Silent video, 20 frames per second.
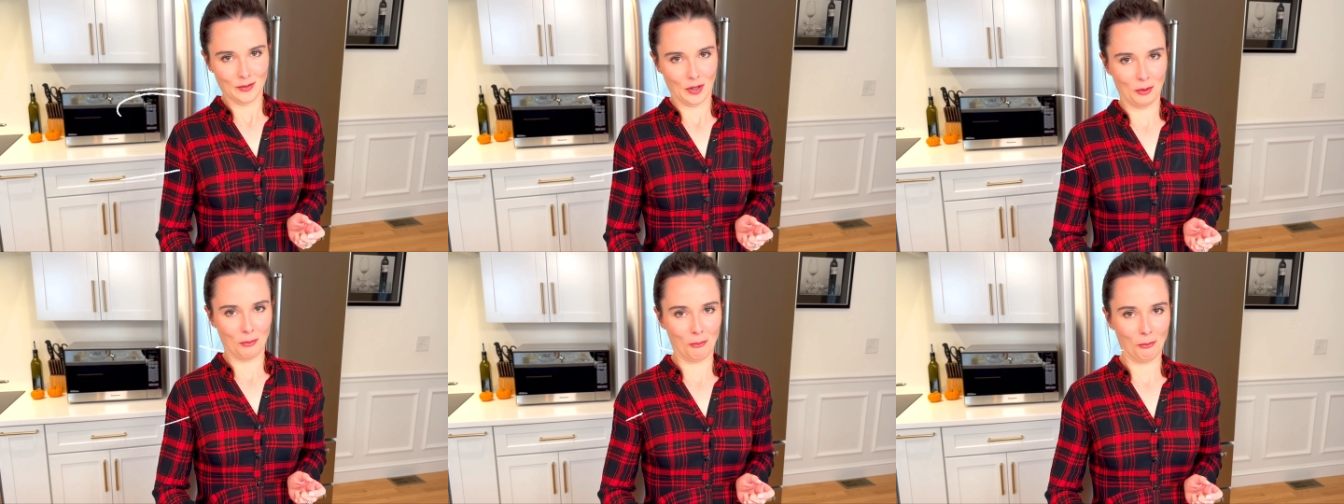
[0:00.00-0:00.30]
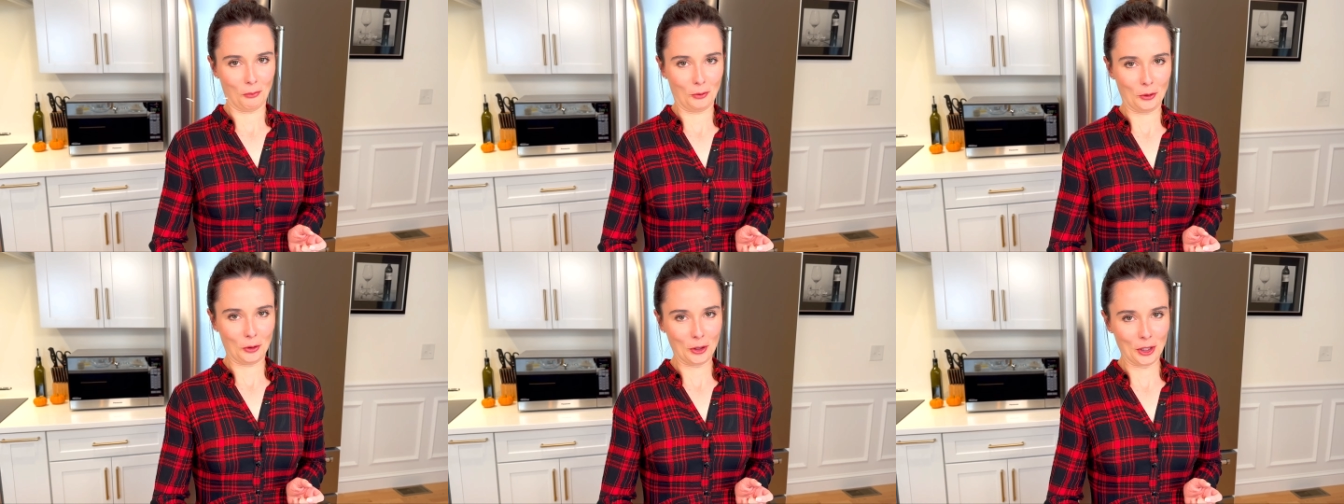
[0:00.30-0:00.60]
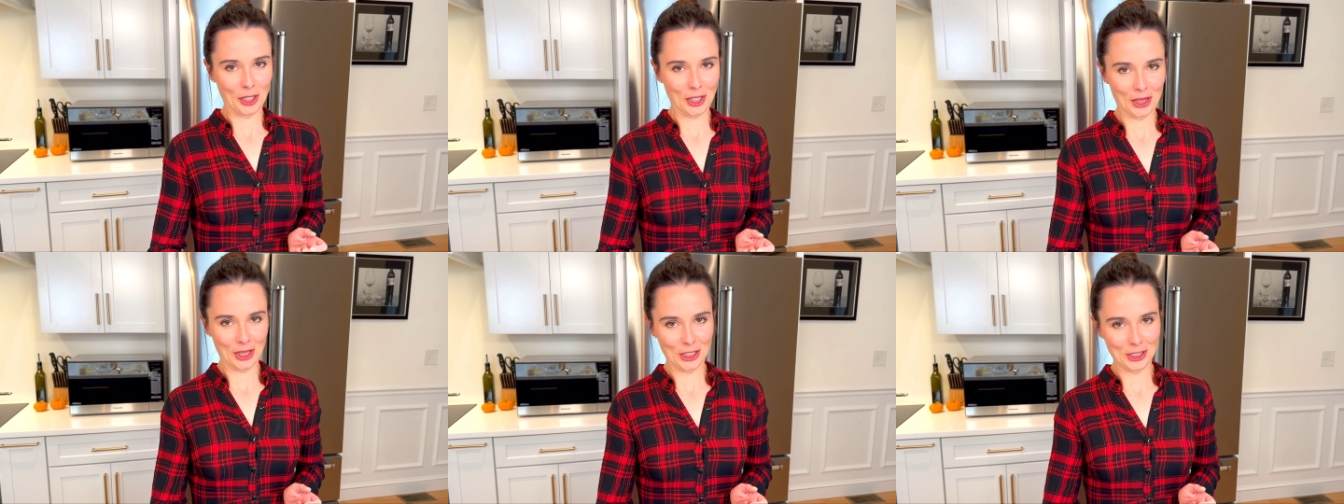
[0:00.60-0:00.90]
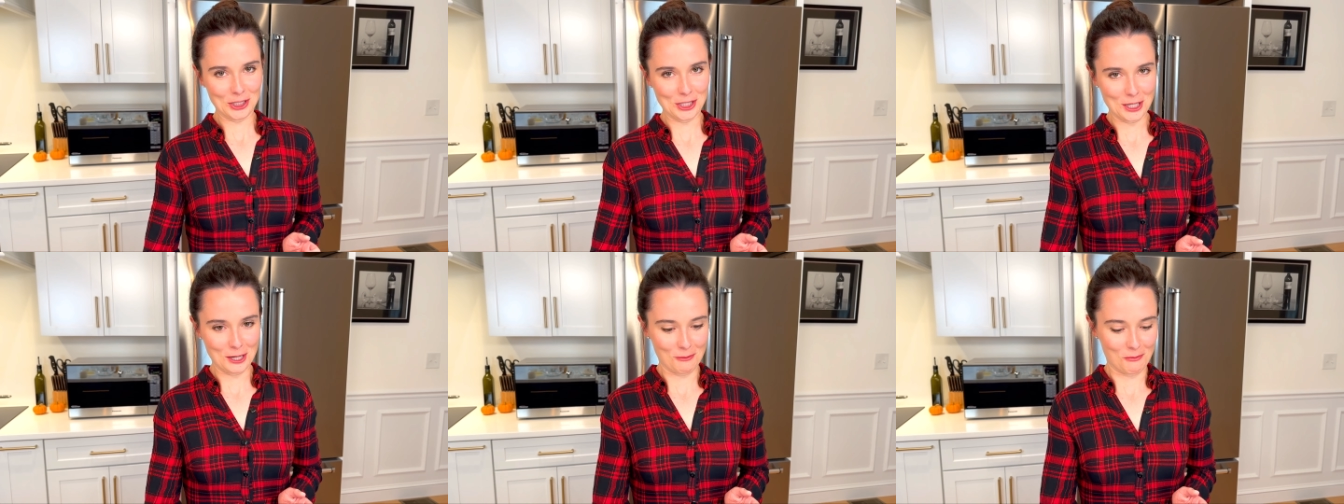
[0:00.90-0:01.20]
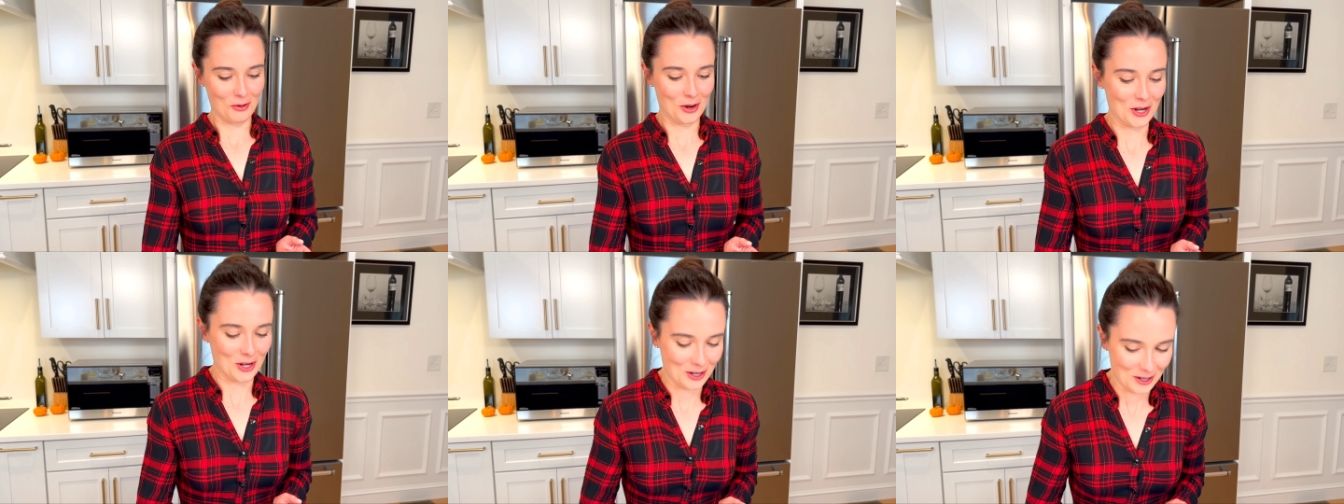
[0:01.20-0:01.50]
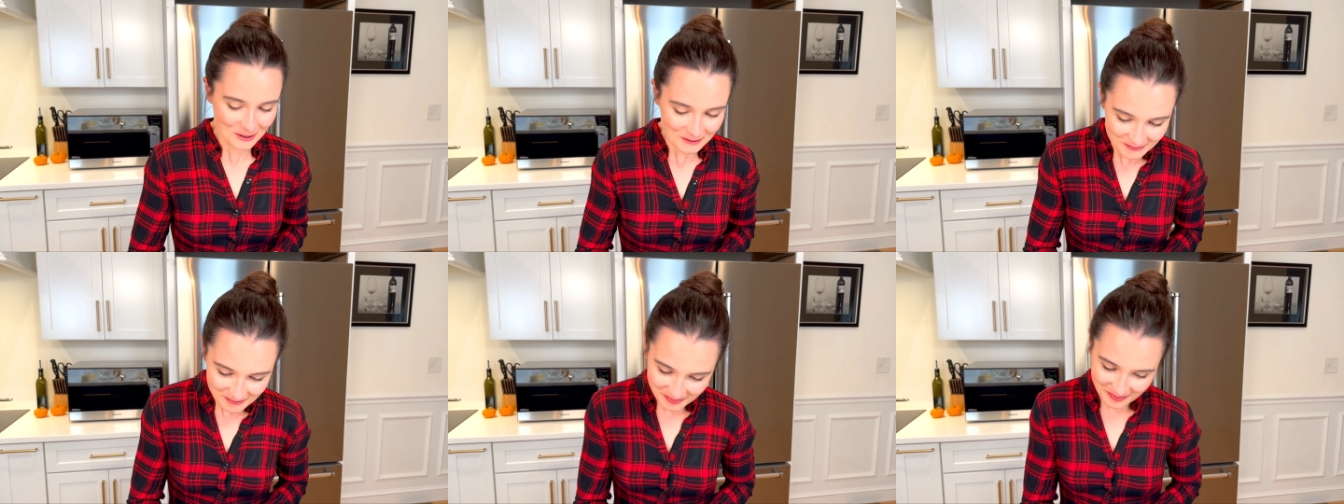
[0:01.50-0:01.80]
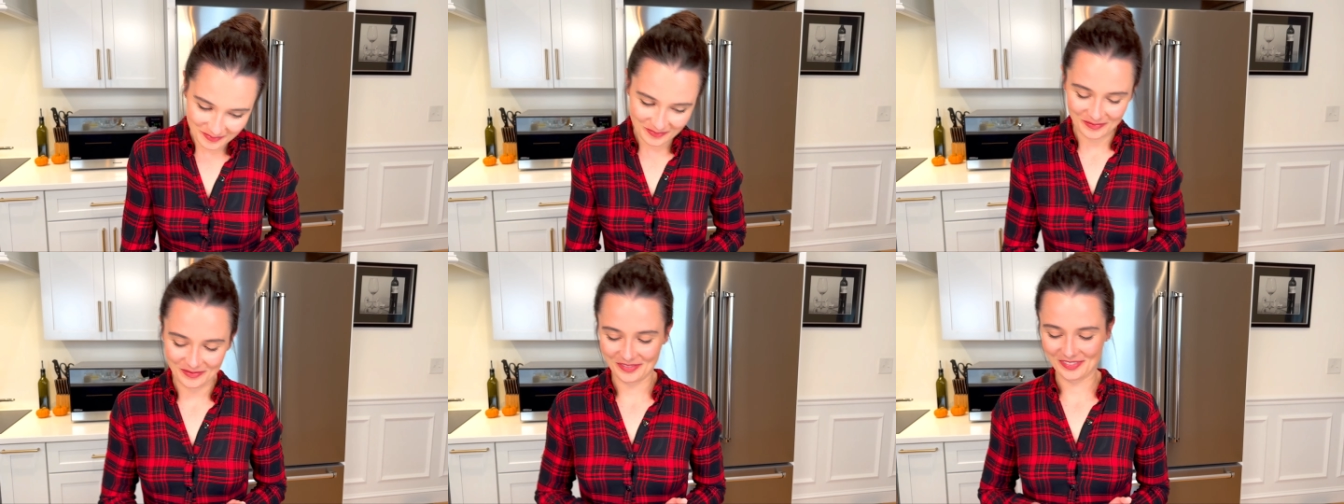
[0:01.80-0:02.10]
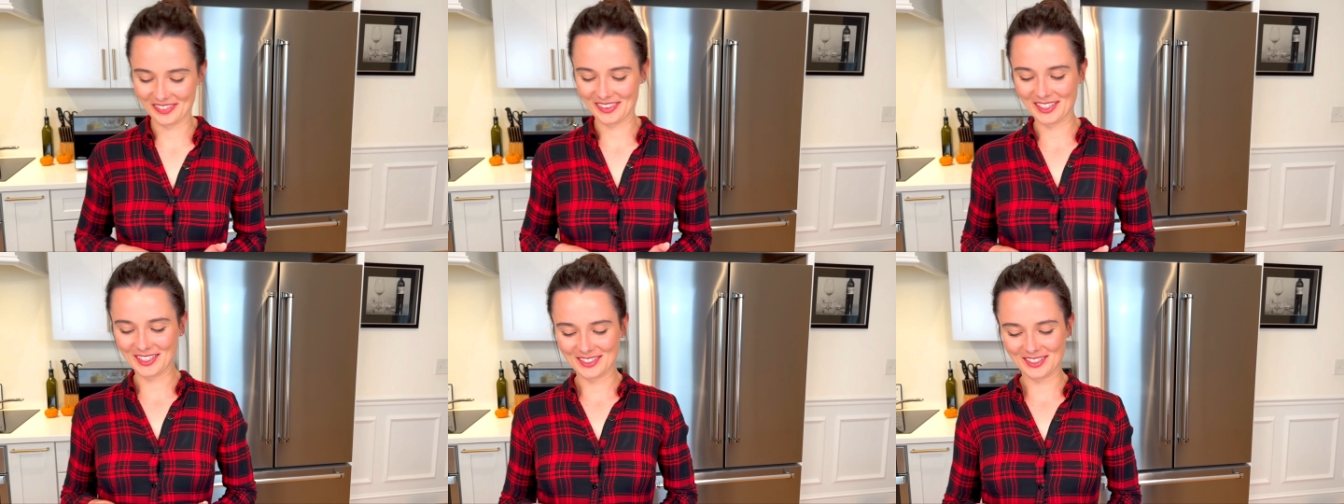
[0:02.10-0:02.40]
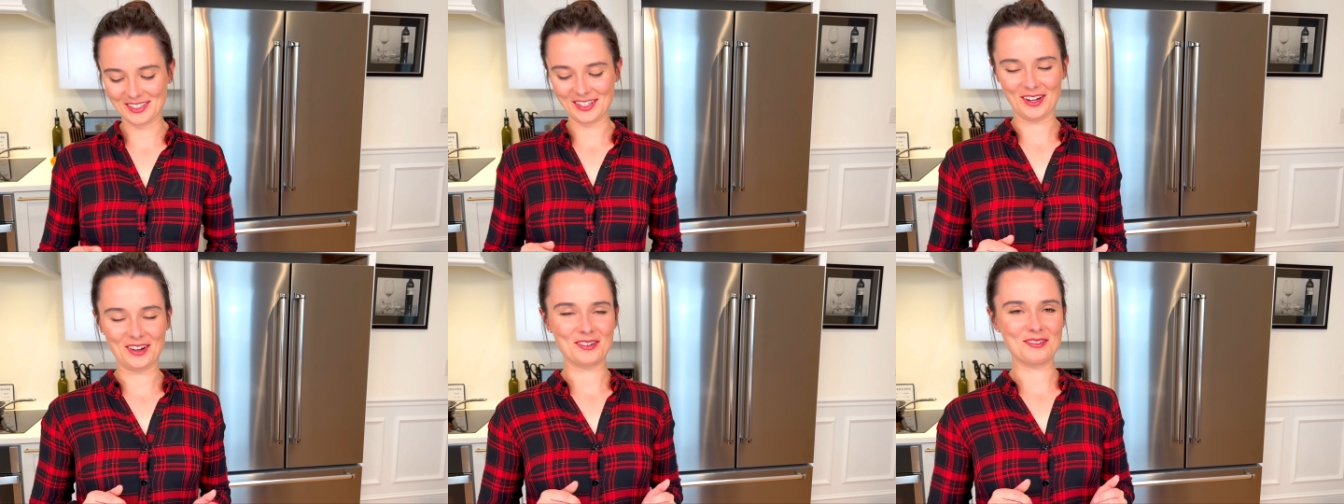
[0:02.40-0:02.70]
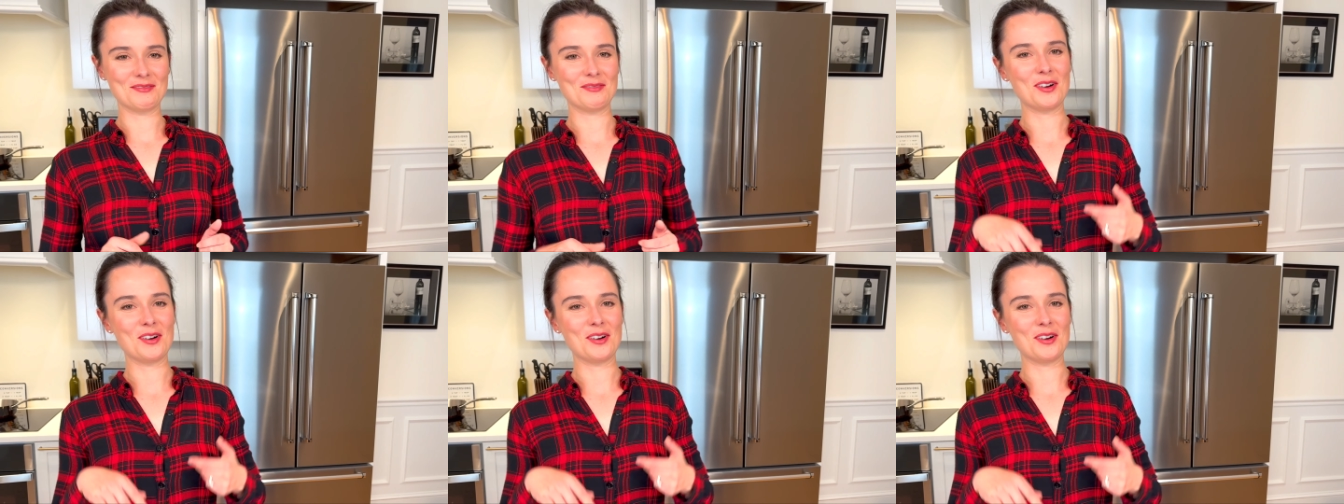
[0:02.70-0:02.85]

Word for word: I'm breathing deeply. So